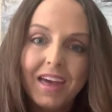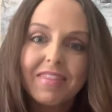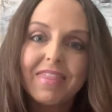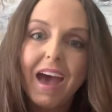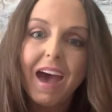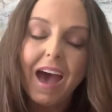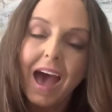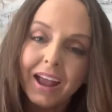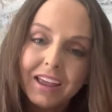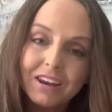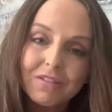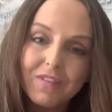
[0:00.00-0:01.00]
I
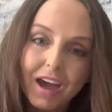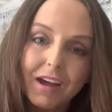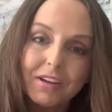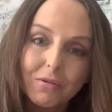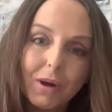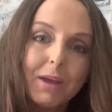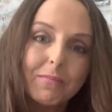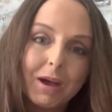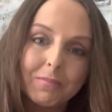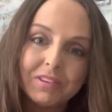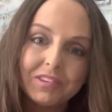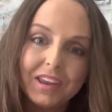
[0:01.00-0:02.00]
can evaluate my
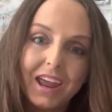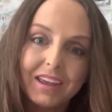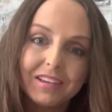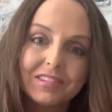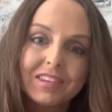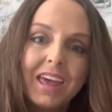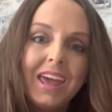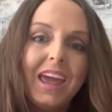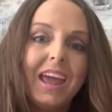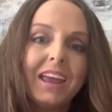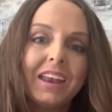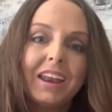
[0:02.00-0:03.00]
mistakes
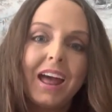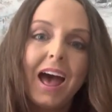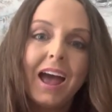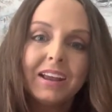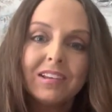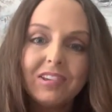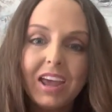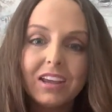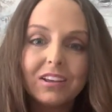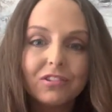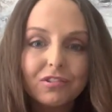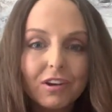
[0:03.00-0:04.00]
and I can take
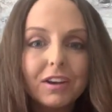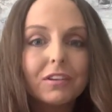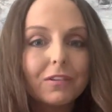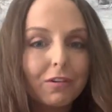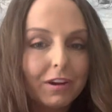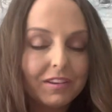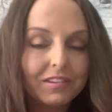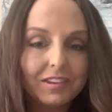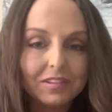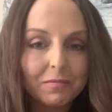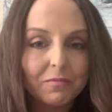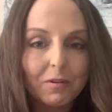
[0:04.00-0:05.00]
constructive
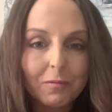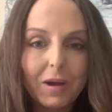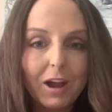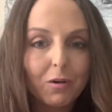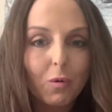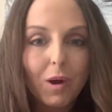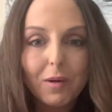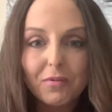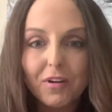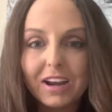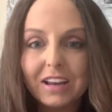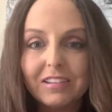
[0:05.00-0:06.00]
criticism from my
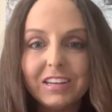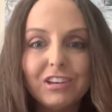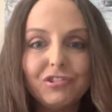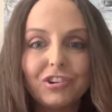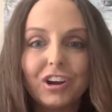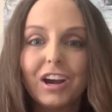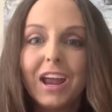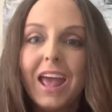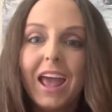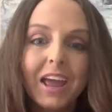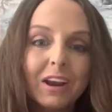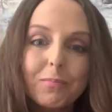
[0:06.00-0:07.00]
cooperating teacher
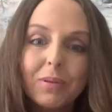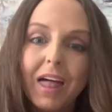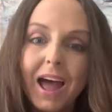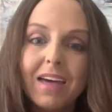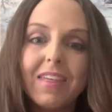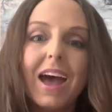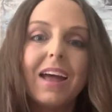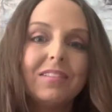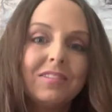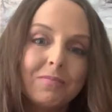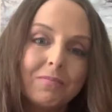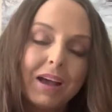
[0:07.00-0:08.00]
and apply that
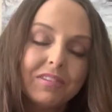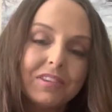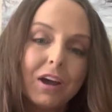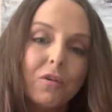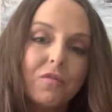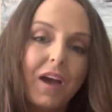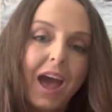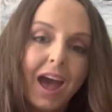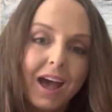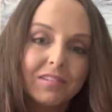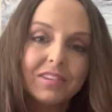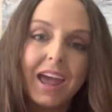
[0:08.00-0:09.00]
to myself
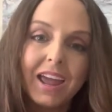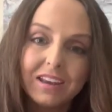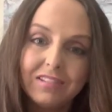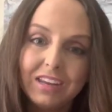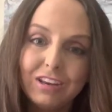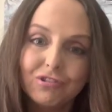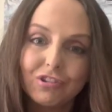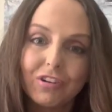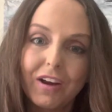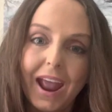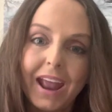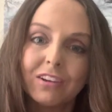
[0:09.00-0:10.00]
as a
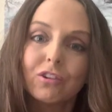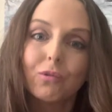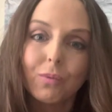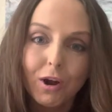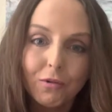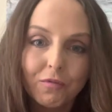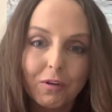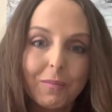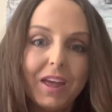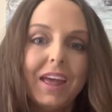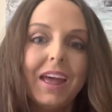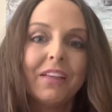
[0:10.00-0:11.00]
teacher and grow from
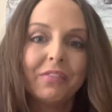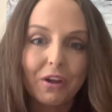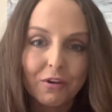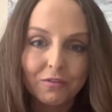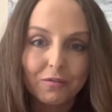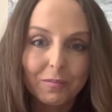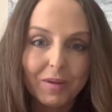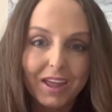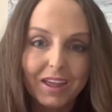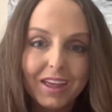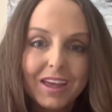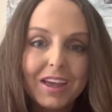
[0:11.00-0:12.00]
it and learn from
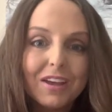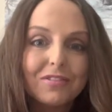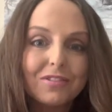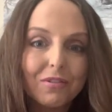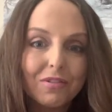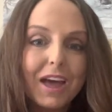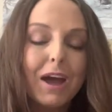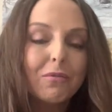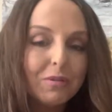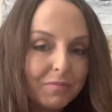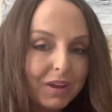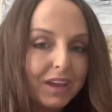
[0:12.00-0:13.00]
it. So that
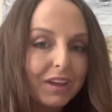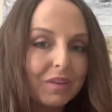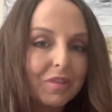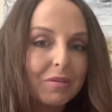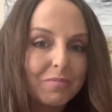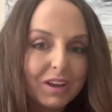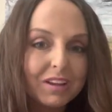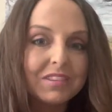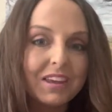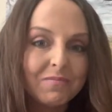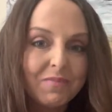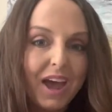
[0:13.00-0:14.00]
would be the biggest
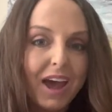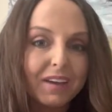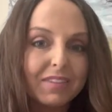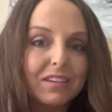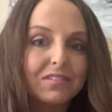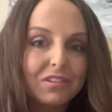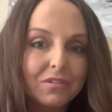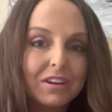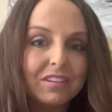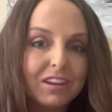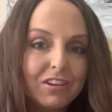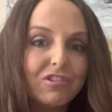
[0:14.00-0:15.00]
impact that
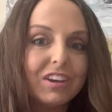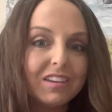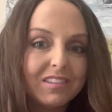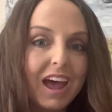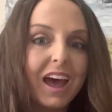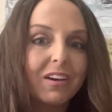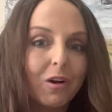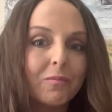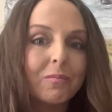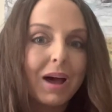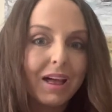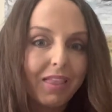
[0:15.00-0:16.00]
student teaching has had
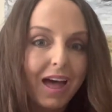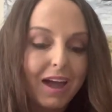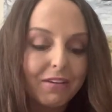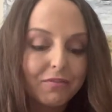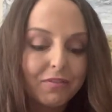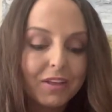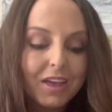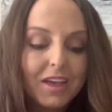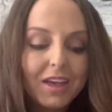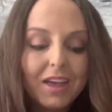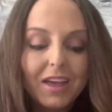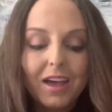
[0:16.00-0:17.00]
on my life.
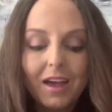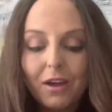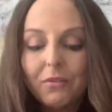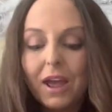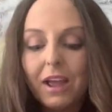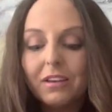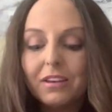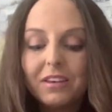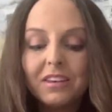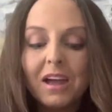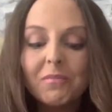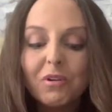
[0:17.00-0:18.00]
Okay,
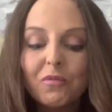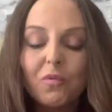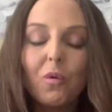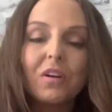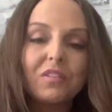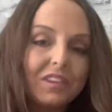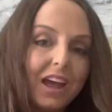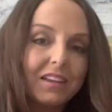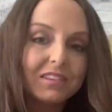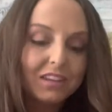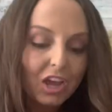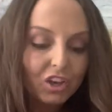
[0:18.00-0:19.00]
number 4
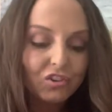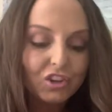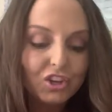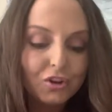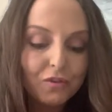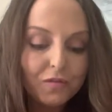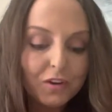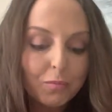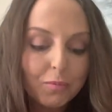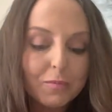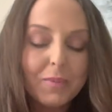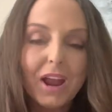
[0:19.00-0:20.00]
says, do you feel
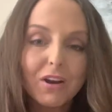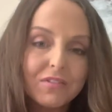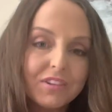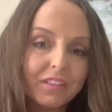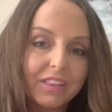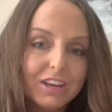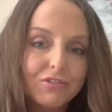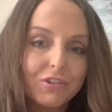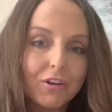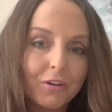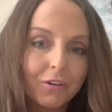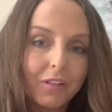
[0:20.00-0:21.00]
prepared to lead
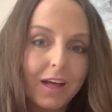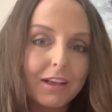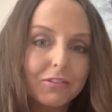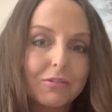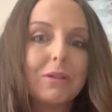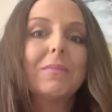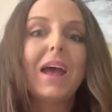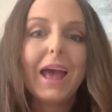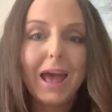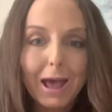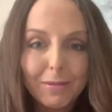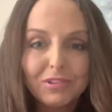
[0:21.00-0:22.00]
your own classroom?
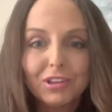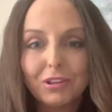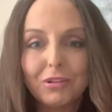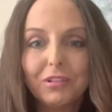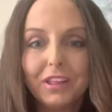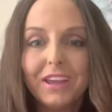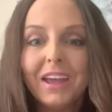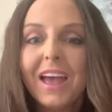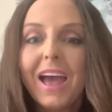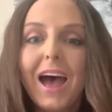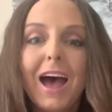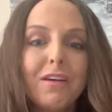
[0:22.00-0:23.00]
Absolutely.
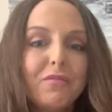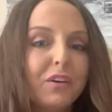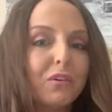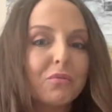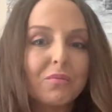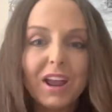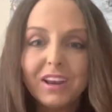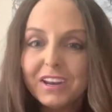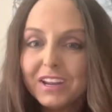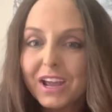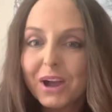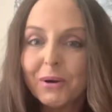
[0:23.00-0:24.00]
I feel ready
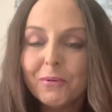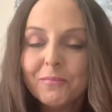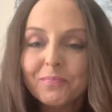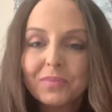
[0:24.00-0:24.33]
to go.